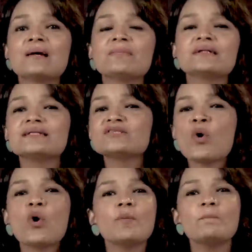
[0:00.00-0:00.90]
But this
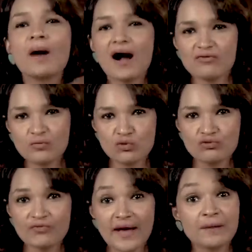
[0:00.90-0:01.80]
whole power
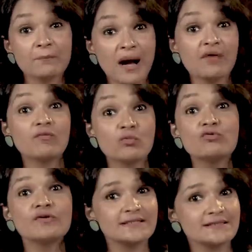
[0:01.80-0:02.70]
move, and a power
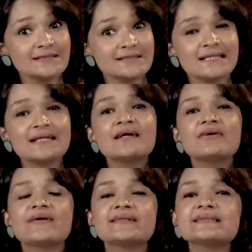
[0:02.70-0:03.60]
move it is,
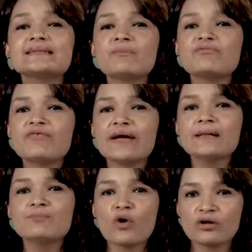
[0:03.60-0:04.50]
raises some very
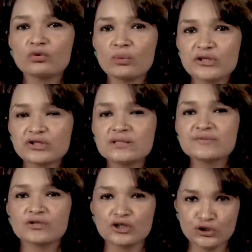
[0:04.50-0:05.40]
important
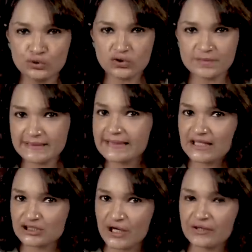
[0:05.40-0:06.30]
questions for the news media
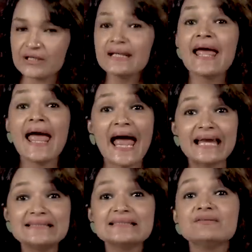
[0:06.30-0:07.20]
in general
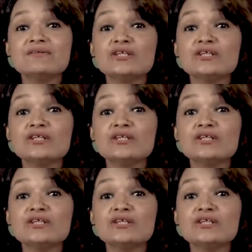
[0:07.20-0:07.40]
and TV